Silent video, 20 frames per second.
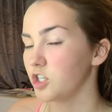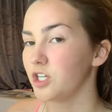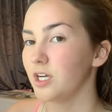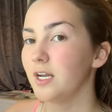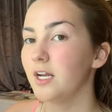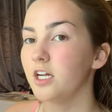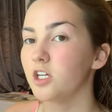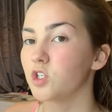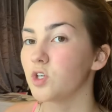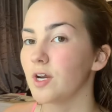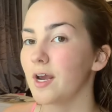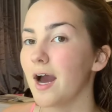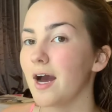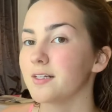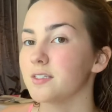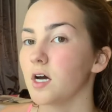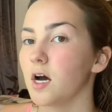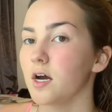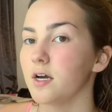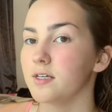she literally had
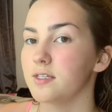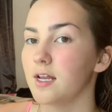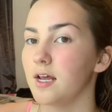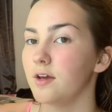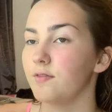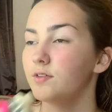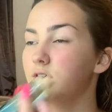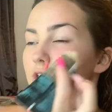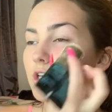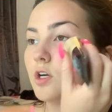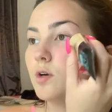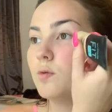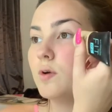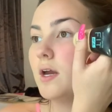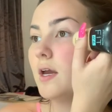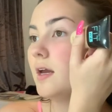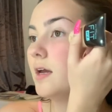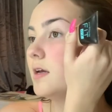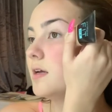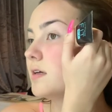to isolate for 2
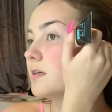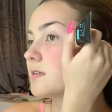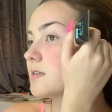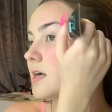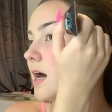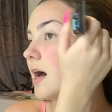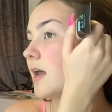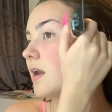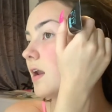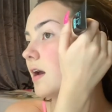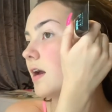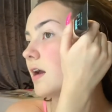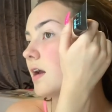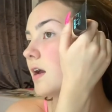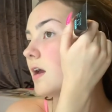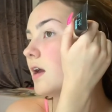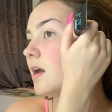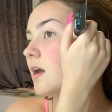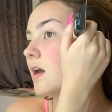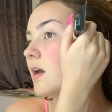weeks and like
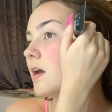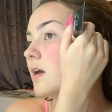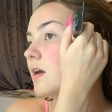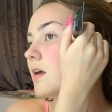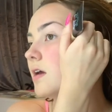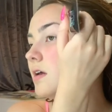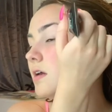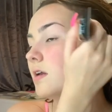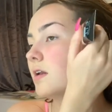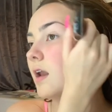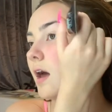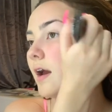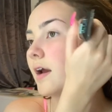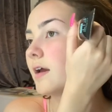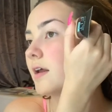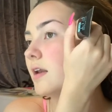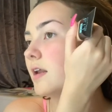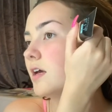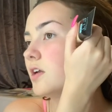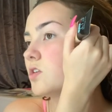
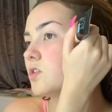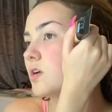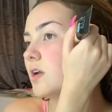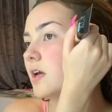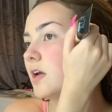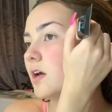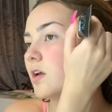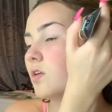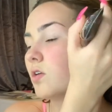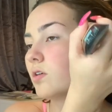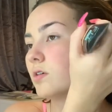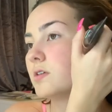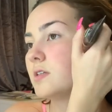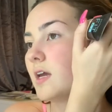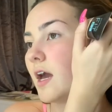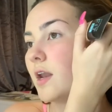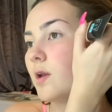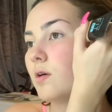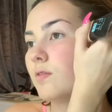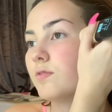literally not see
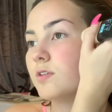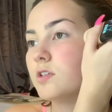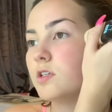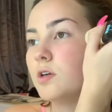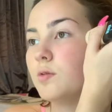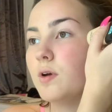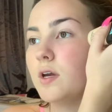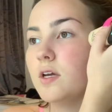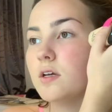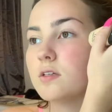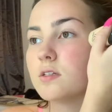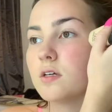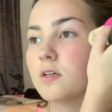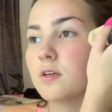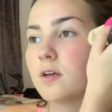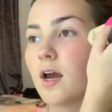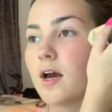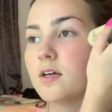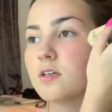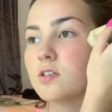anyone for 2 weeks and
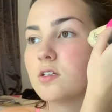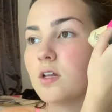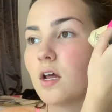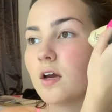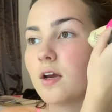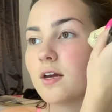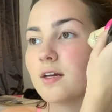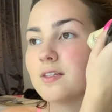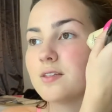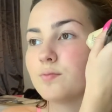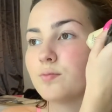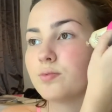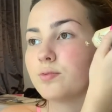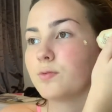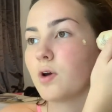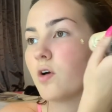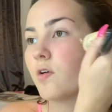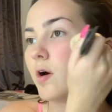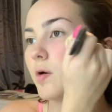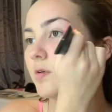gets like a
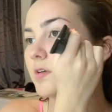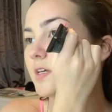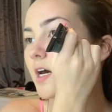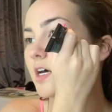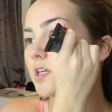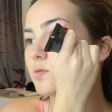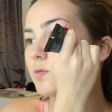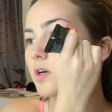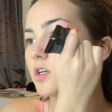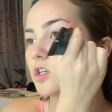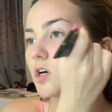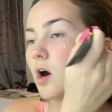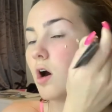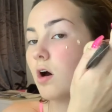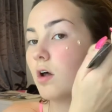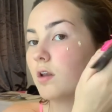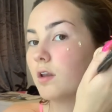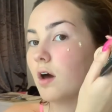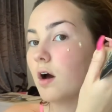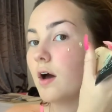corona test, which
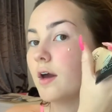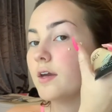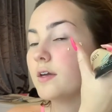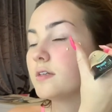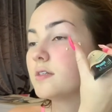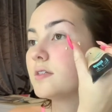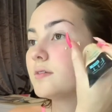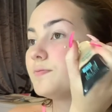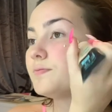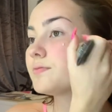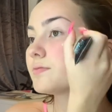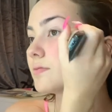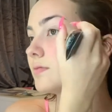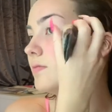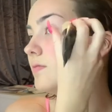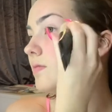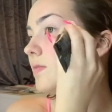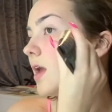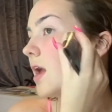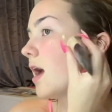aren't nice.
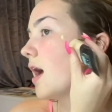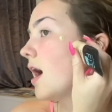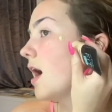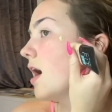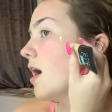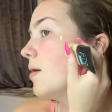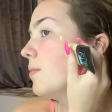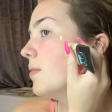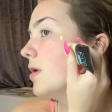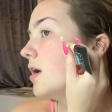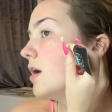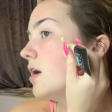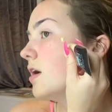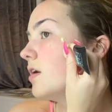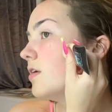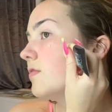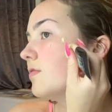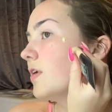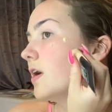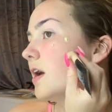
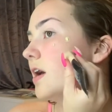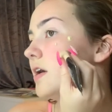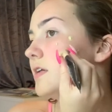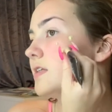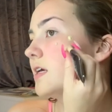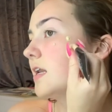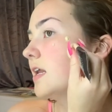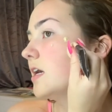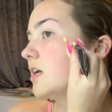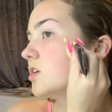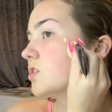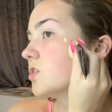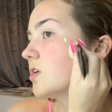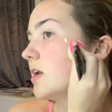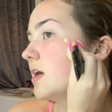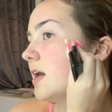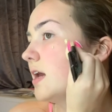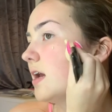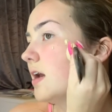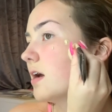For her to
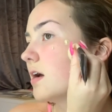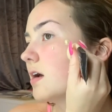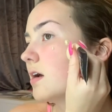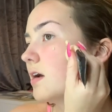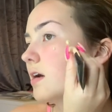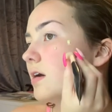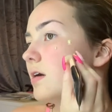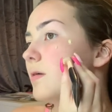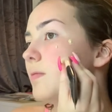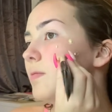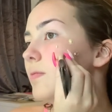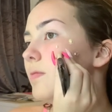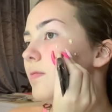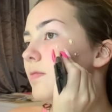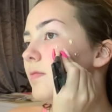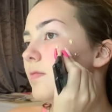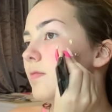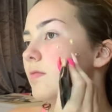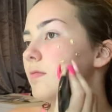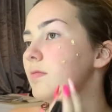literally
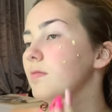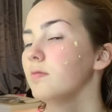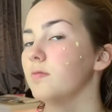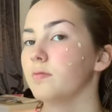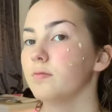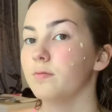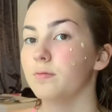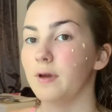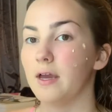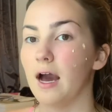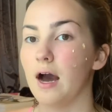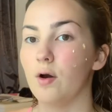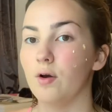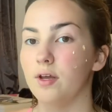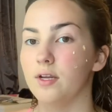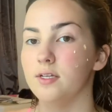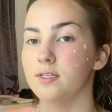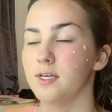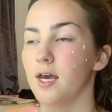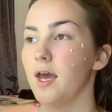be out
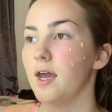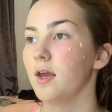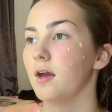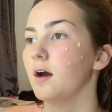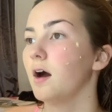in a day,